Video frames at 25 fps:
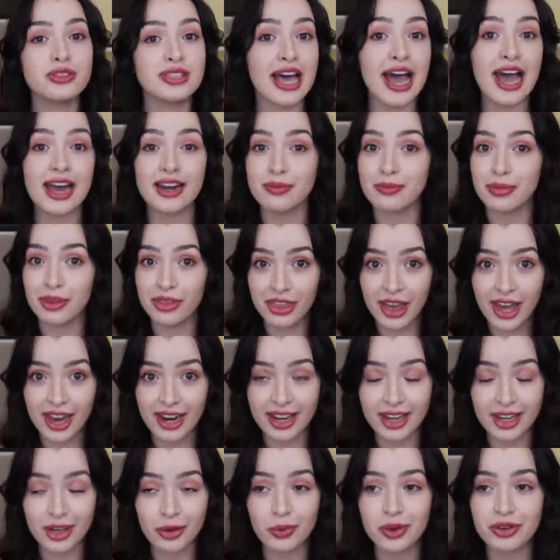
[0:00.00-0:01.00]
sad and
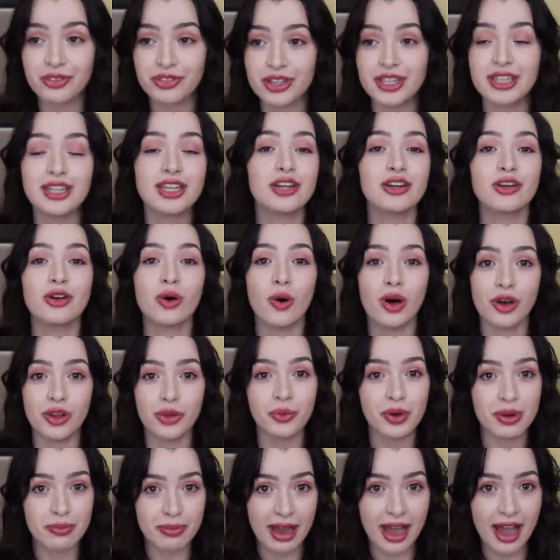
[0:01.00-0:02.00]
pathetic, we really need to go all
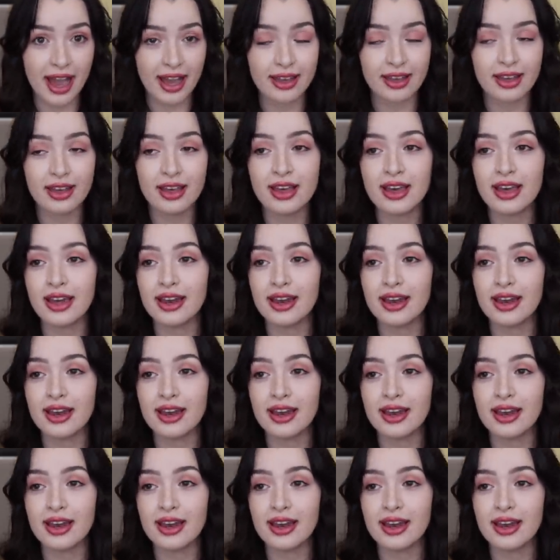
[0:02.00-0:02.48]
the way back.